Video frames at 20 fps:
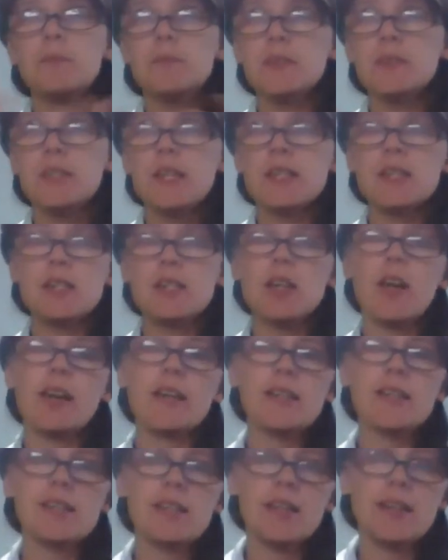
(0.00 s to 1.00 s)

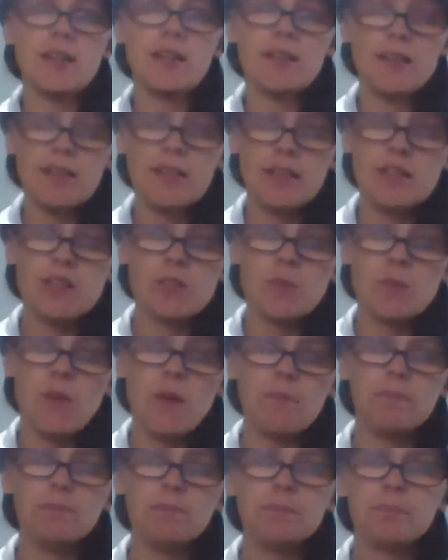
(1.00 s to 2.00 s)
dislikes in this
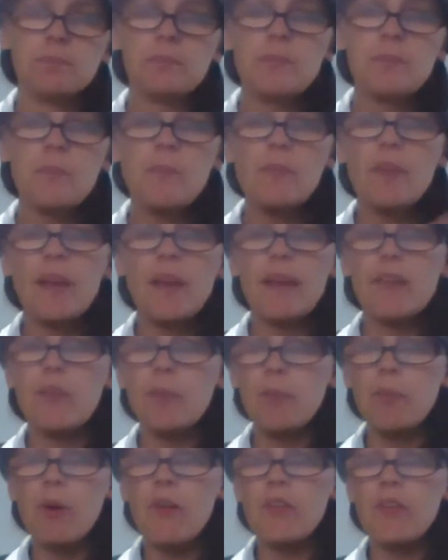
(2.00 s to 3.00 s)
one is
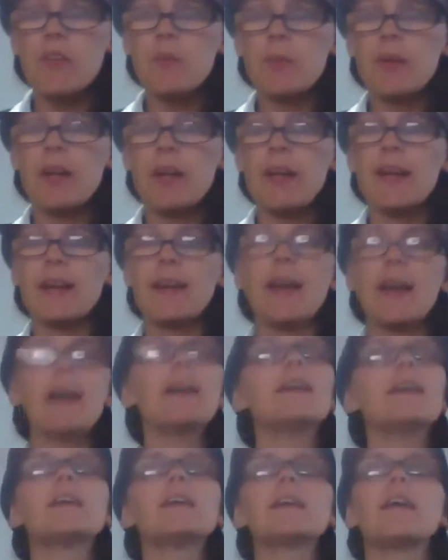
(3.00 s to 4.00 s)
possibly,
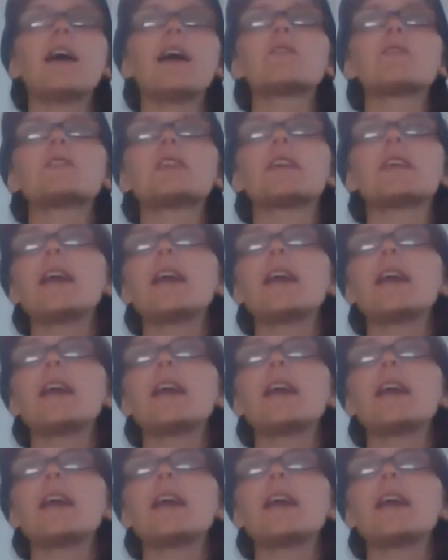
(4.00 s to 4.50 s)
again, counting